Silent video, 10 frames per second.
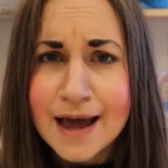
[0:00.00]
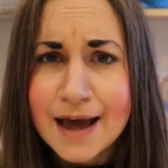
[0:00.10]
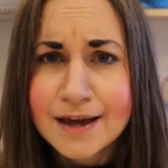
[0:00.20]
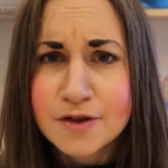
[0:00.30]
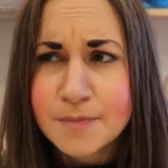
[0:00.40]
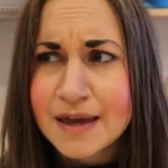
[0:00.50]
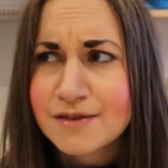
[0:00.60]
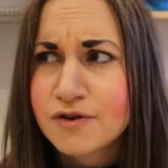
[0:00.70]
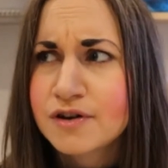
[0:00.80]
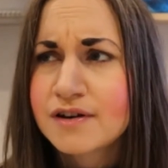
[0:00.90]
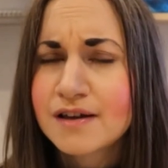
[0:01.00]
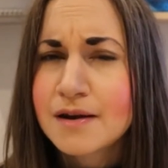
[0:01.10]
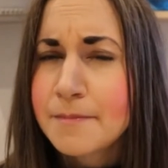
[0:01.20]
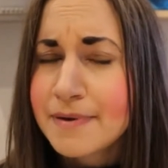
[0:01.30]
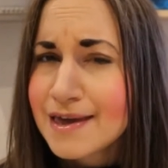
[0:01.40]
and your baked good can
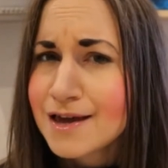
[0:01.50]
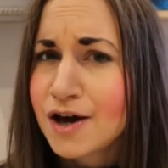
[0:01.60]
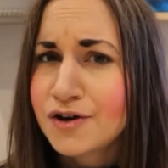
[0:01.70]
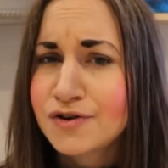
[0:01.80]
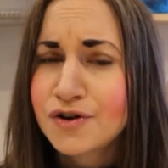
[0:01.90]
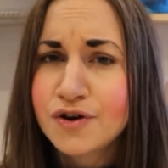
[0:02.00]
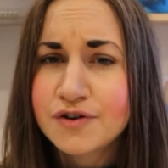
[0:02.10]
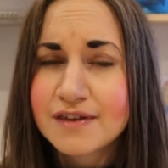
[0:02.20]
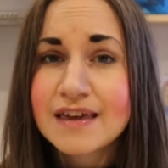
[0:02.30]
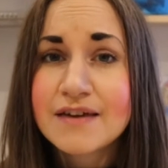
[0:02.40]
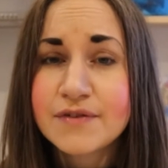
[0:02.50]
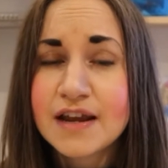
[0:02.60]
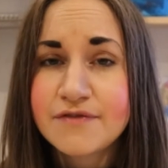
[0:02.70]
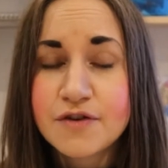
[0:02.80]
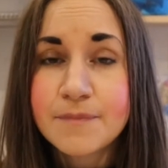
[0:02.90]
appear uncooked even
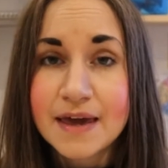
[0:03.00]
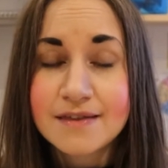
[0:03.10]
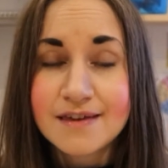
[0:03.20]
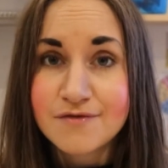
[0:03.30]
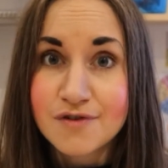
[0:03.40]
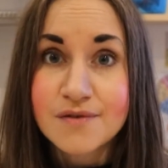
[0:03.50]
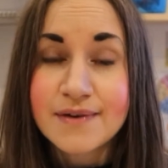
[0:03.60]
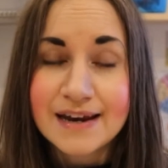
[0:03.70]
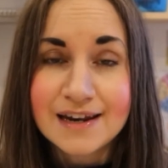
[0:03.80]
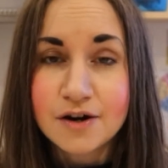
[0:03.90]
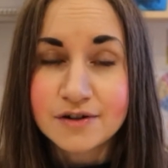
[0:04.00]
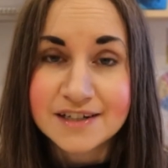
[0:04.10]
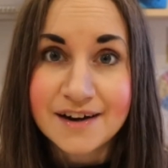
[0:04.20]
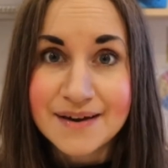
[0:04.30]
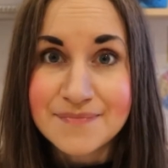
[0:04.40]
if you've baked it for a really long
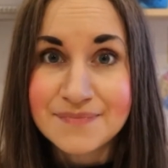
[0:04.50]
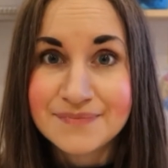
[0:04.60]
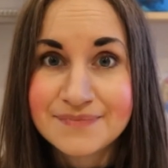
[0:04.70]
time.